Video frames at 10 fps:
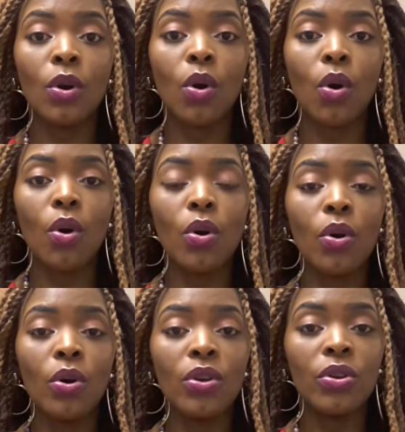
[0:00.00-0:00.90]

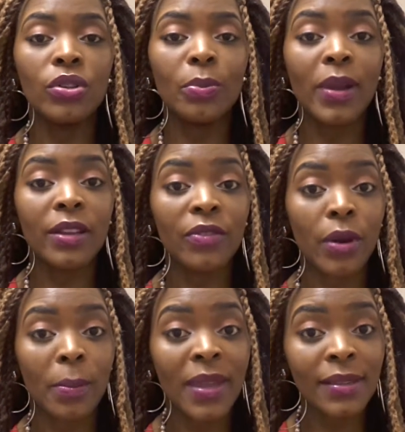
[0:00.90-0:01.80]
or you're not planning for a
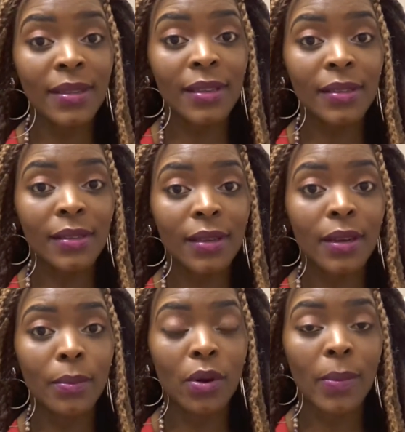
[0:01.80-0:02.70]
business at the
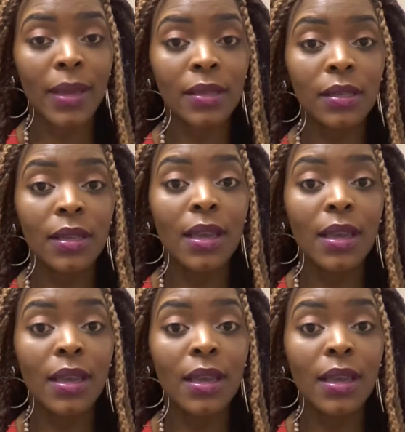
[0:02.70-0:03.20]
moment,